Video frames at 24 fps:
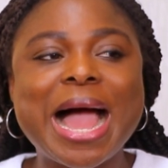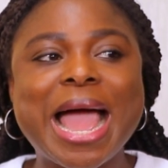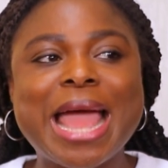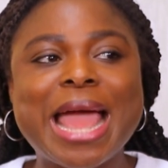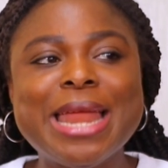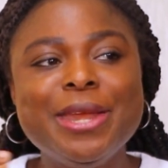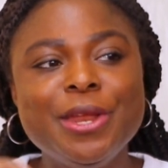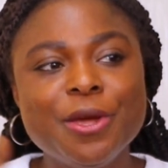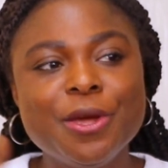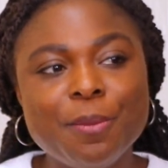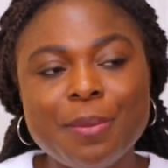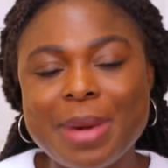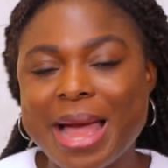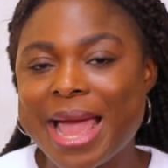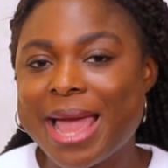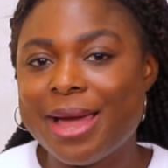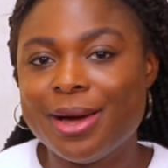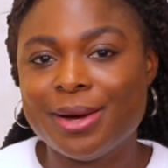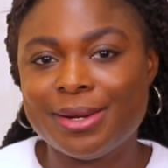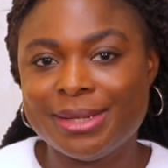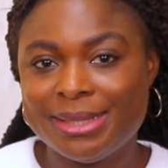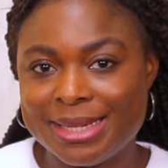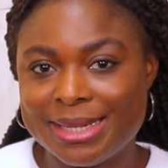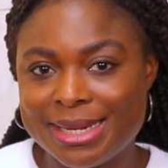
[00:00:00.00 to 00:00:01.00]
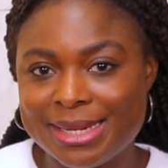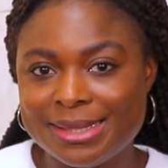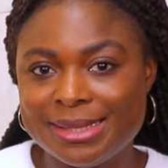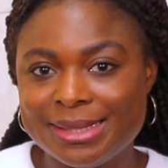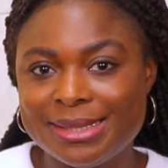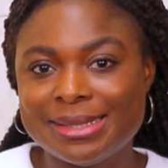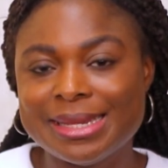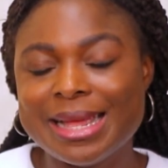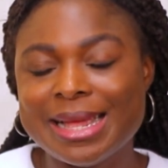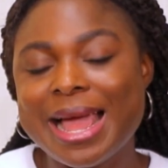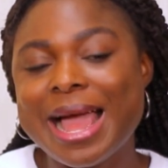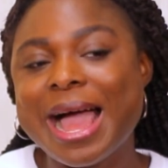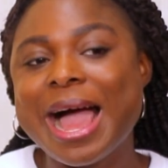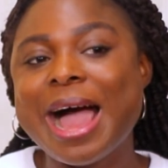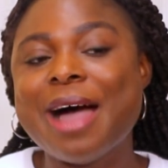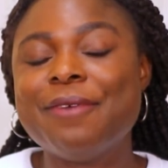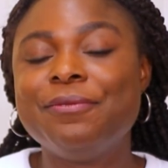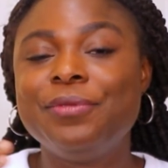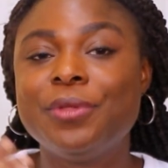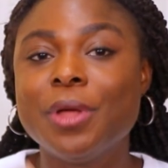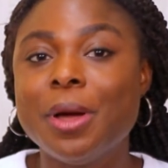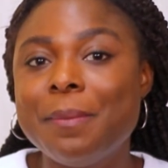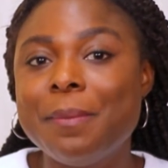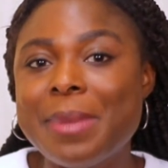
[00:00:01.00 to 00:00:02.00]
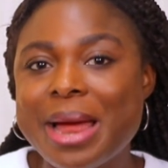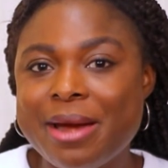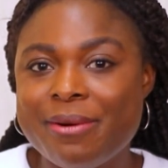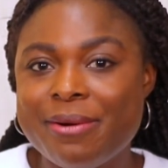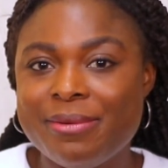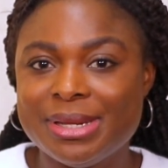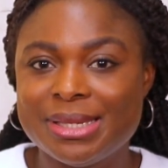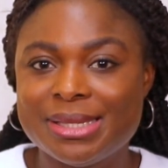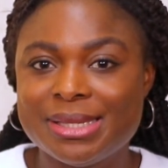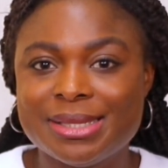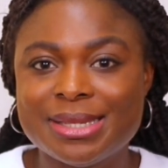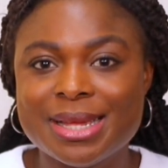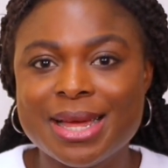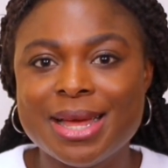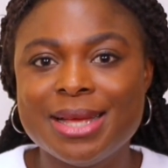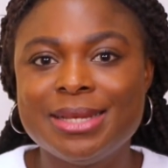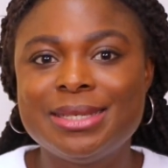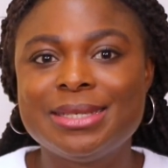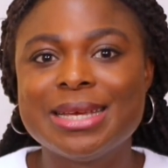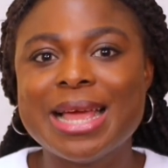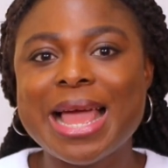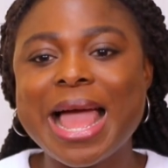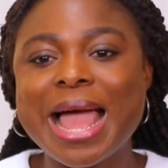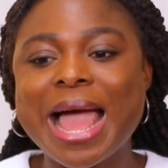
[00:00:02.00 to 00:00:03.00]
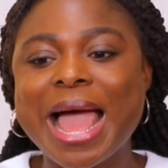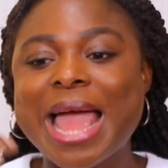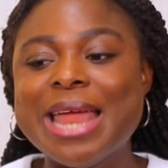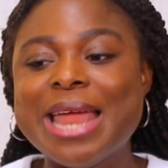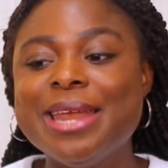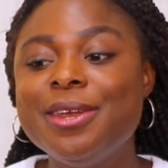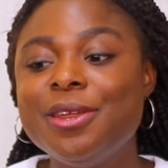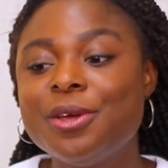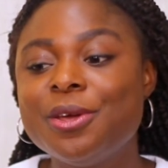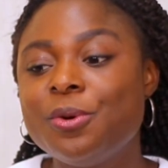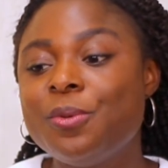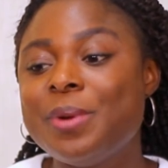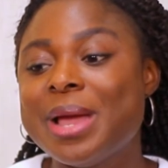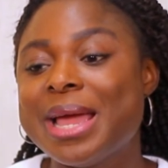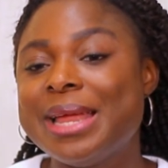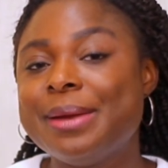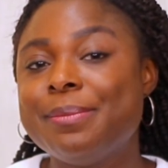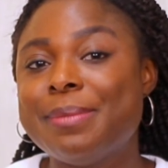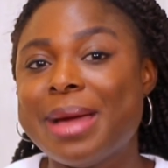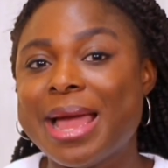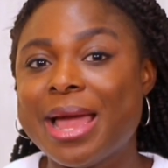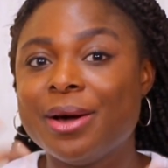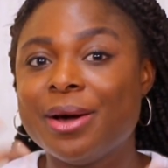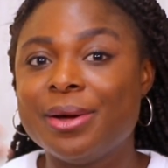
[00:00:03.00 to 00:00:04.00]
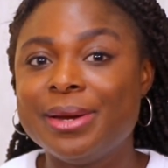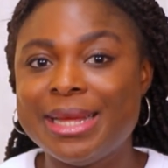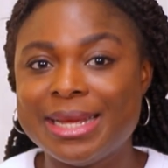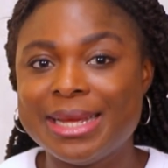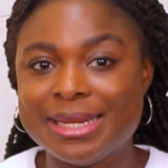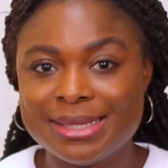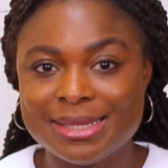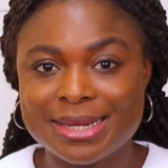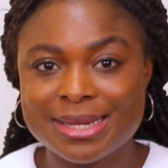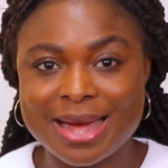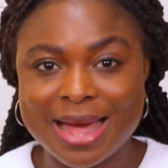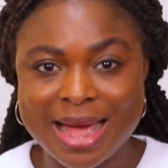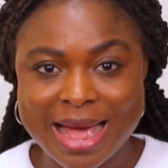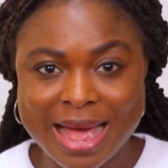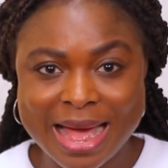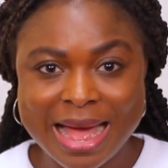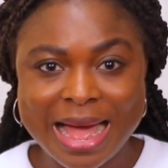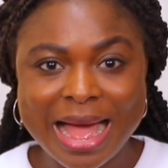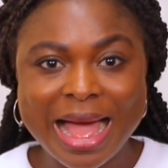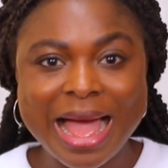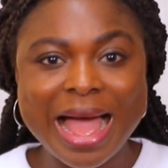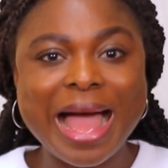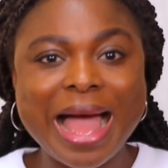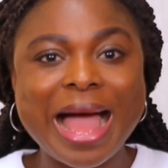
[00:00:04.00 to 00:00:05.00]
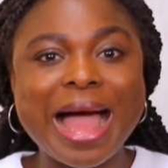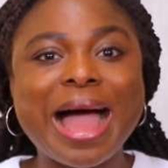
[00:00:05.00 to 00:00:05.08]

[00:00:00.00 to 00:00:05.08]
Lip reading: I knew my audience. I've done my research. I knew where my audience are.